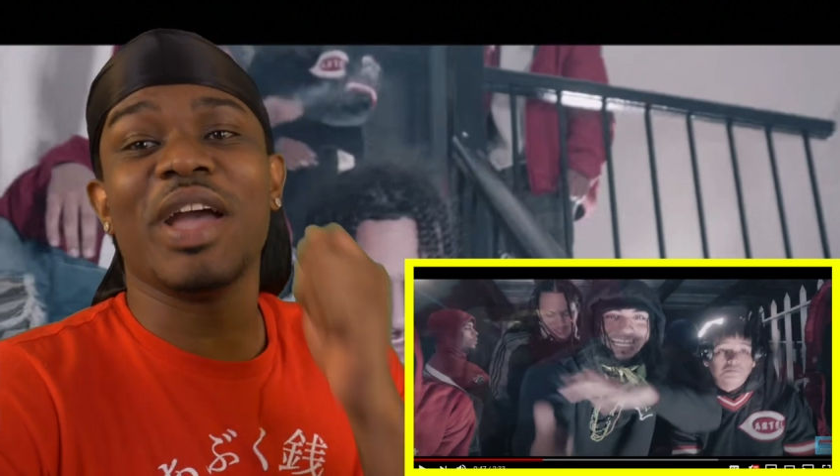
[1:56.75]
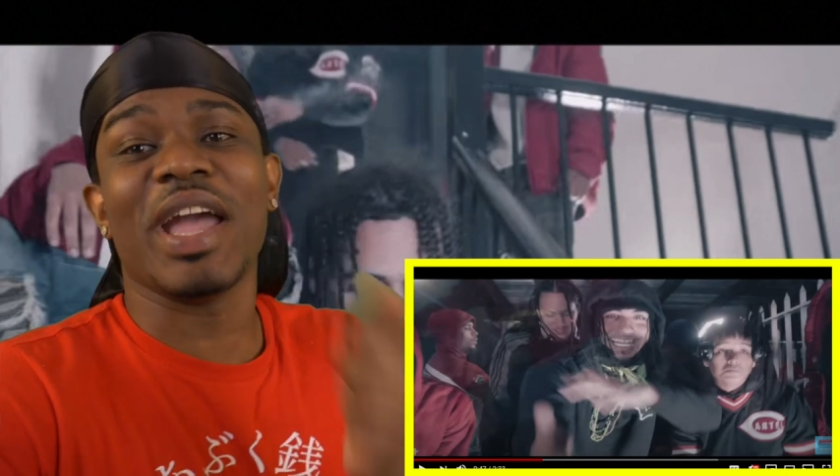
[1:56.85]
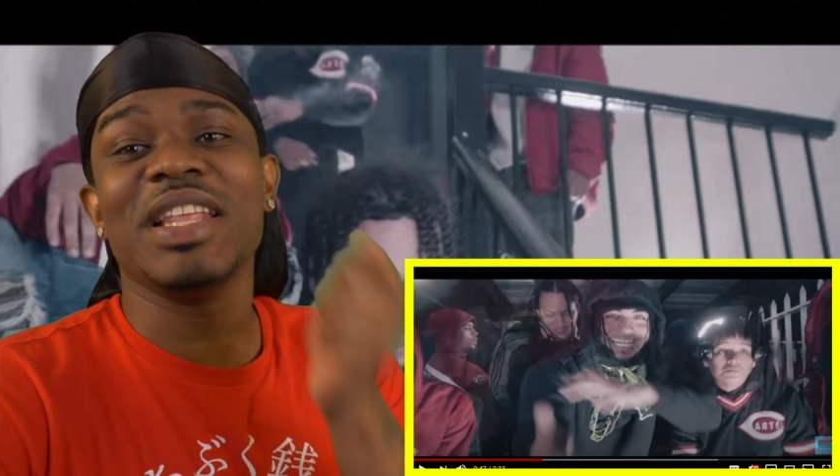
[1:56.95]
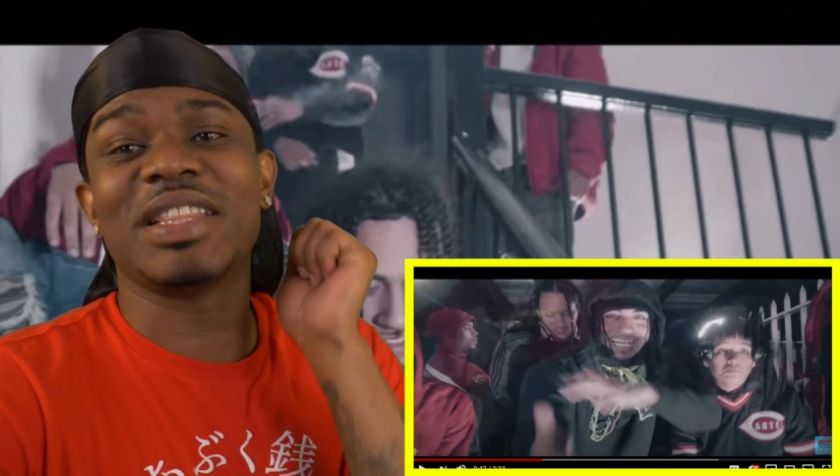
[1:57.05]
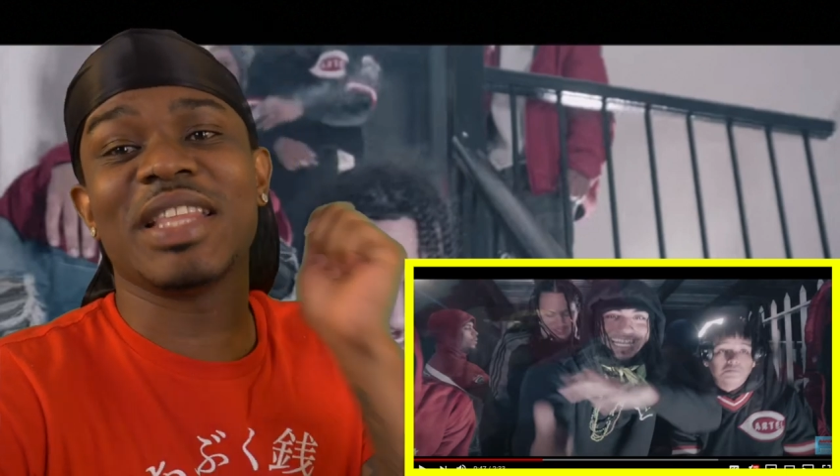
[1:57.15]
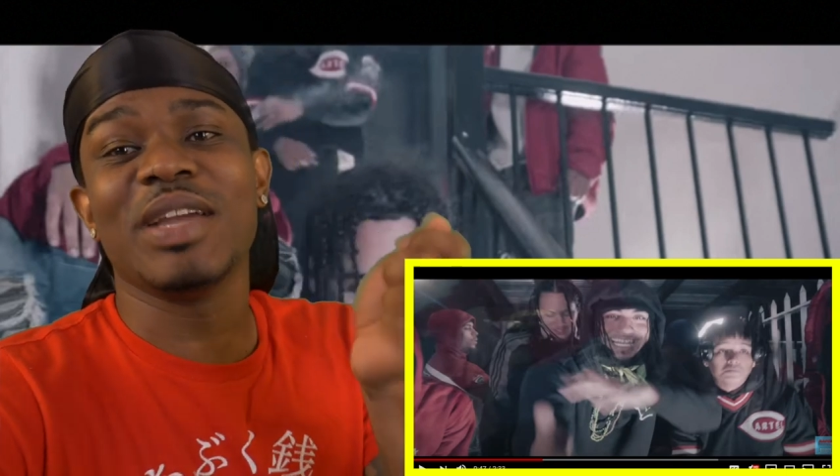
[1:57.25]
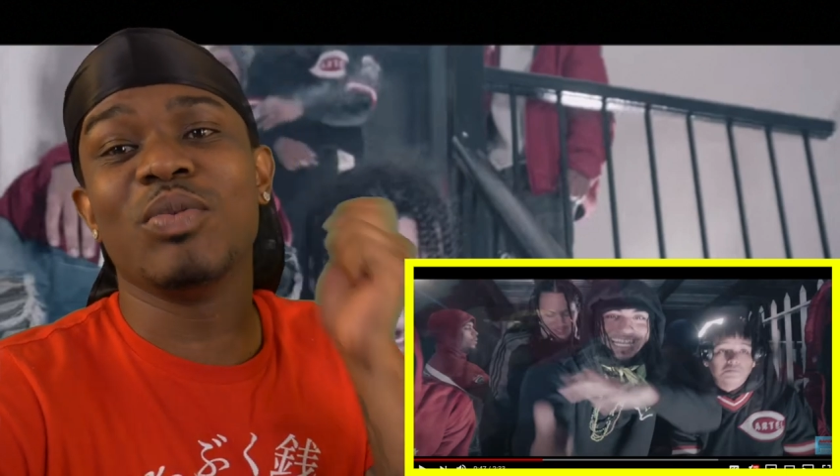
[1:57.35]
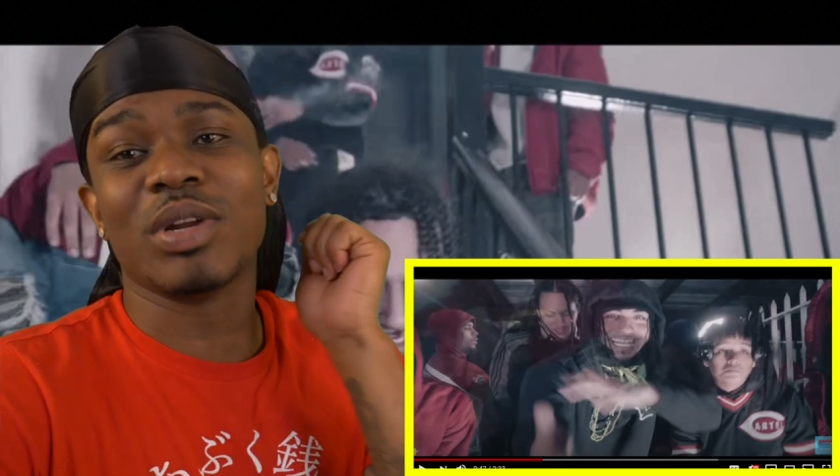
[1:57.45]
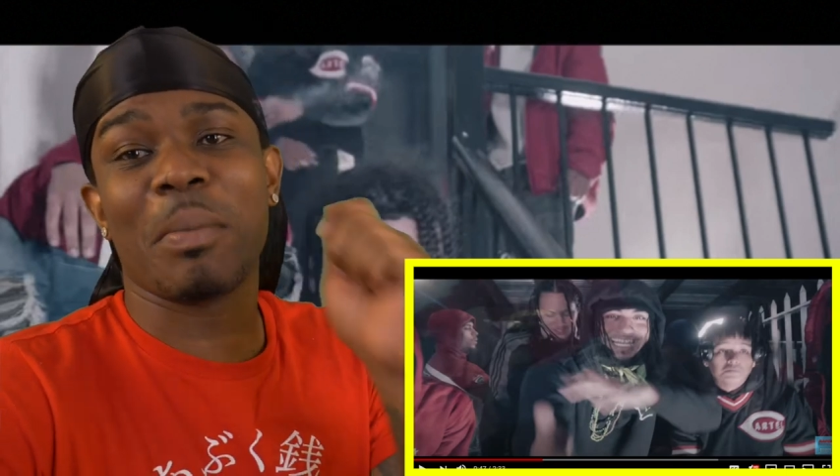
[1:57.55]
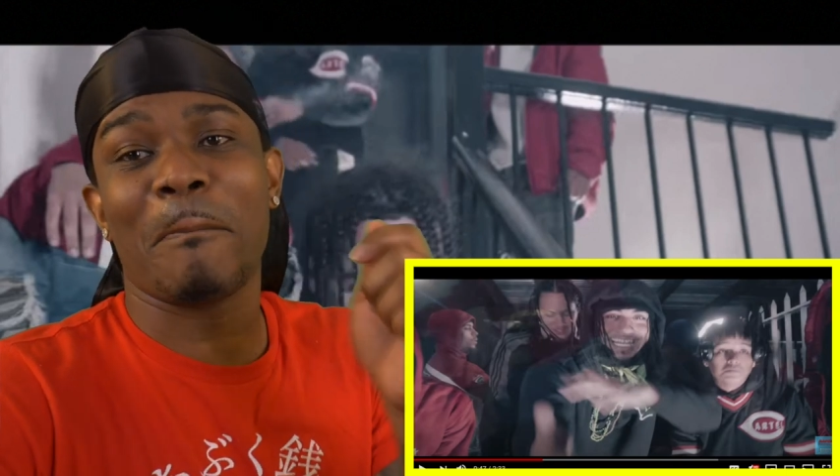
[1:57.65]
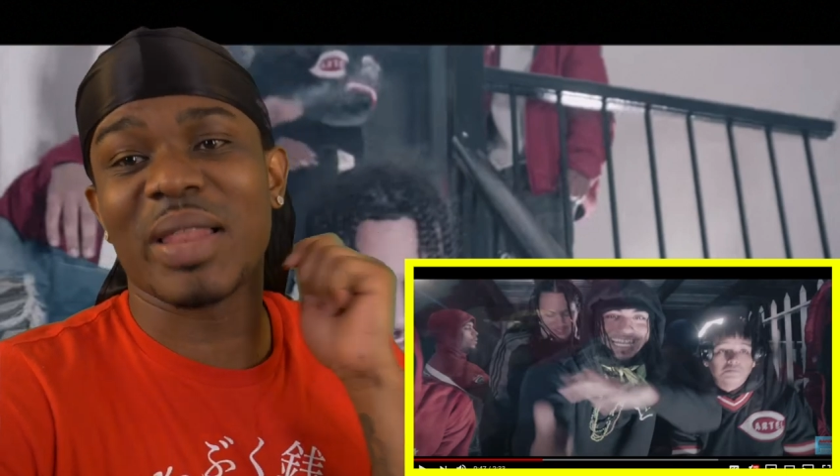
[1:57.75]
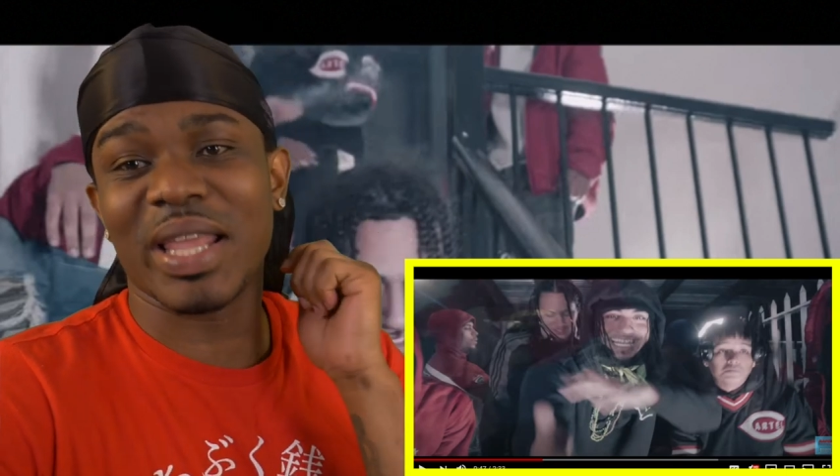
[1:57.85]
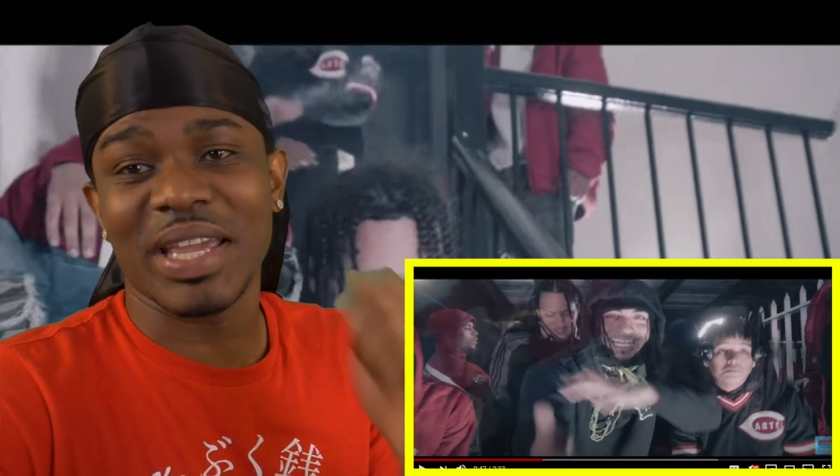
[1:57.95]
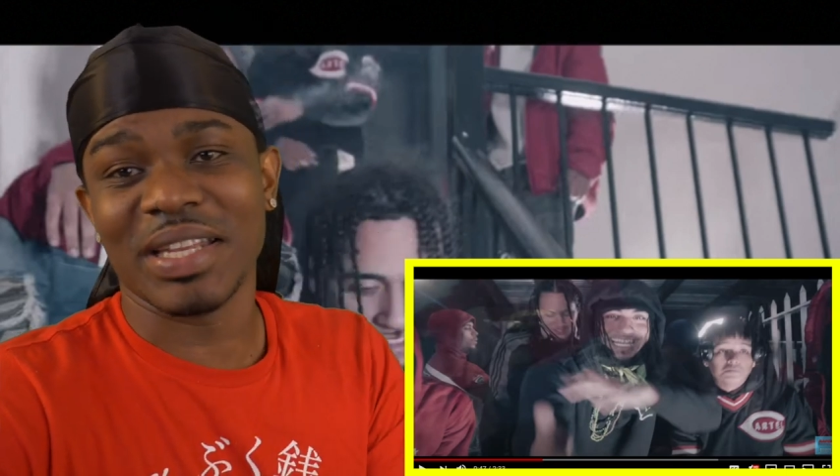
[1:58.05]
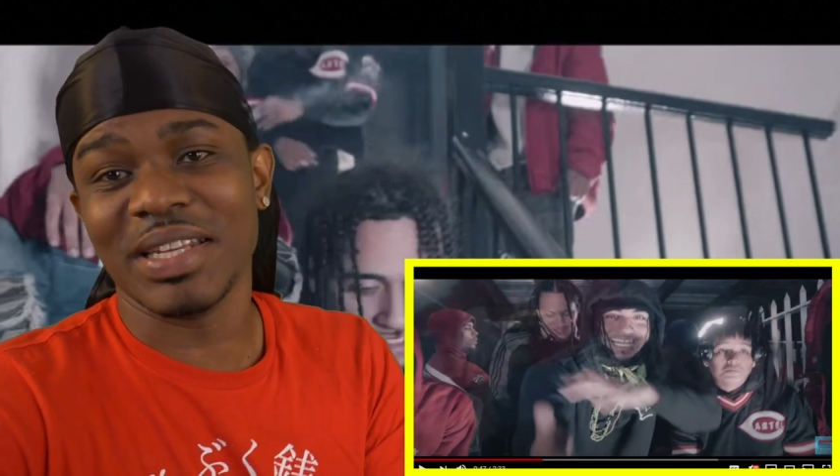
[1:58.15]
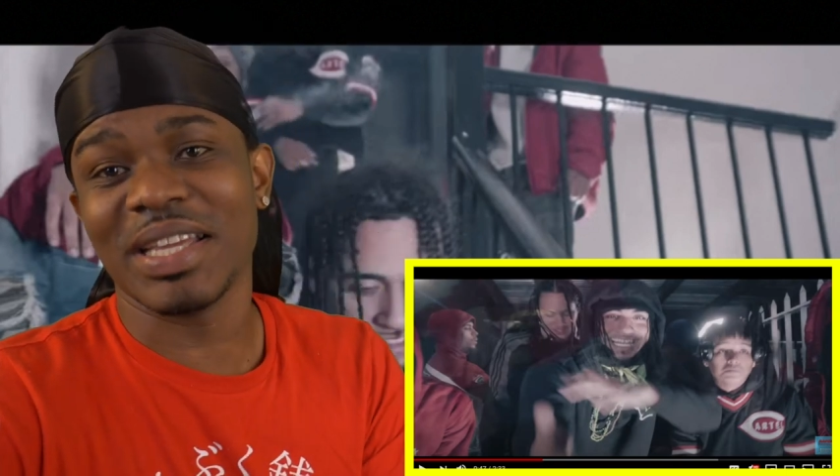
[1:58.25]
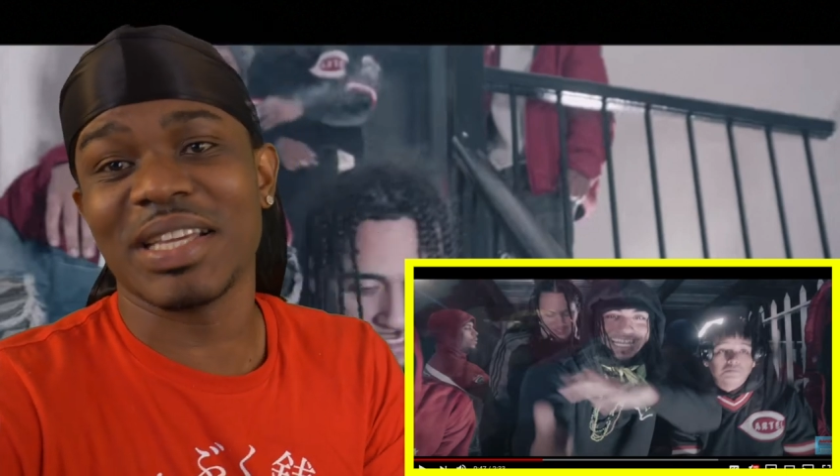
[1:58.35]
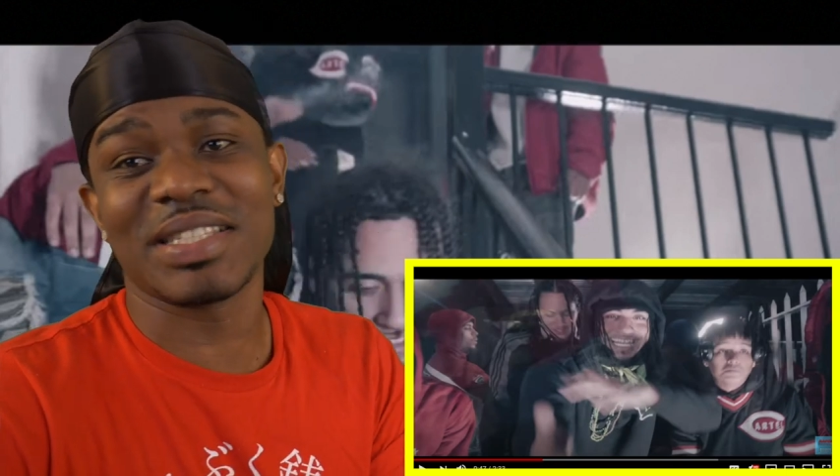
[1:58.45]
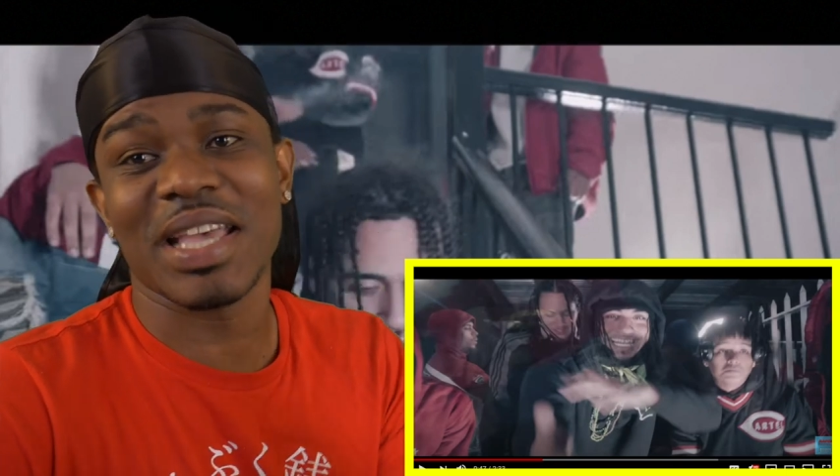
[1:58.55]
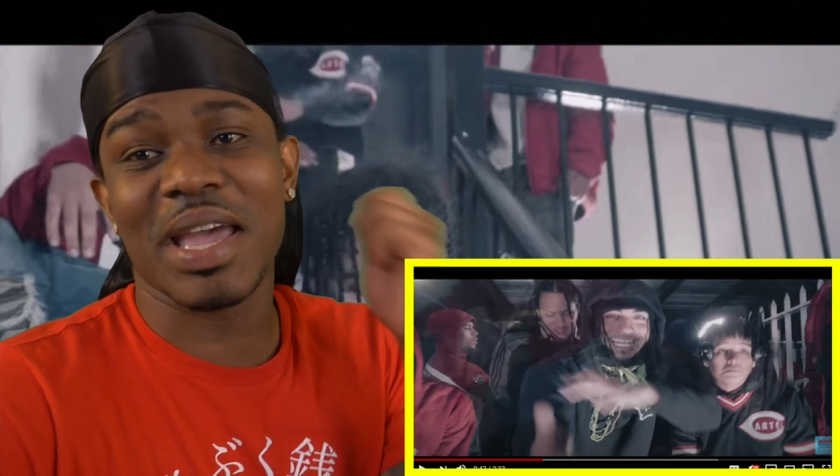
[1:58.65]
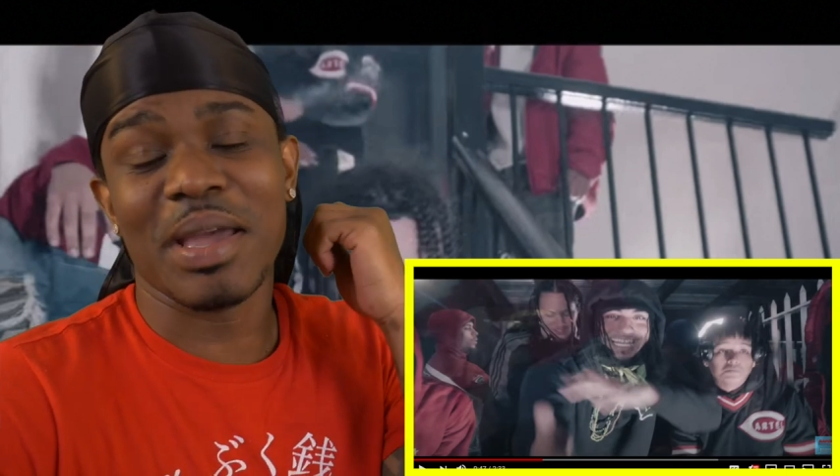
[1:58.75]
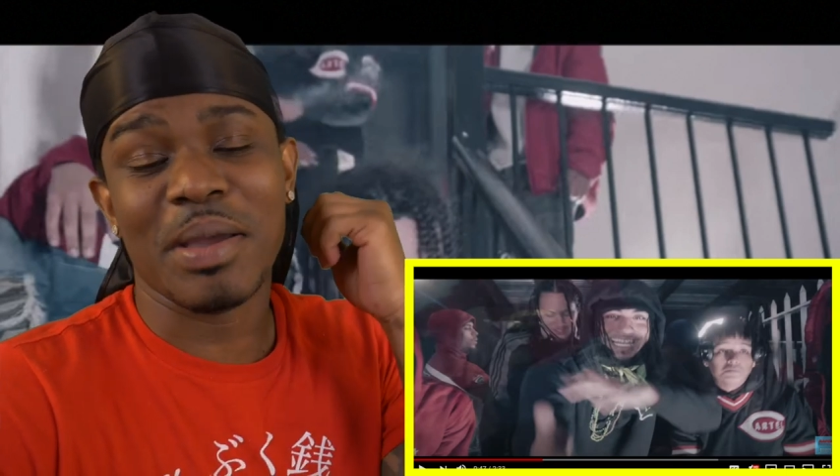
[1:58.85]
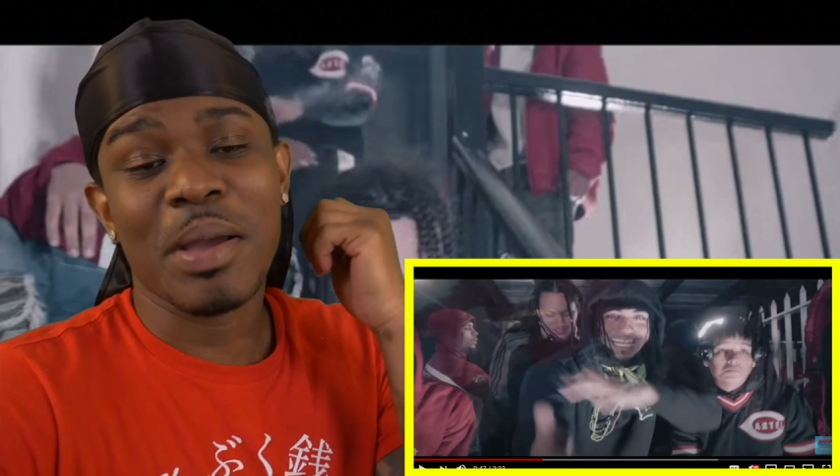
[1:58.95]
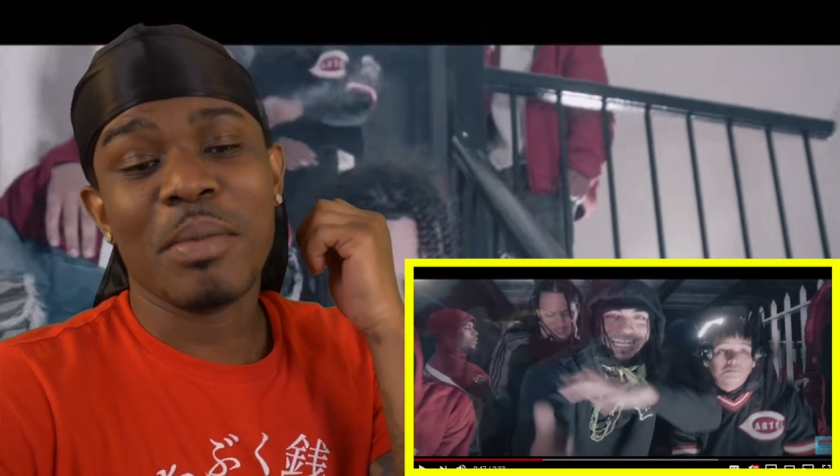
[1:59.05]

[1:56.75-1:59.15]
anything with a blade. Nigga said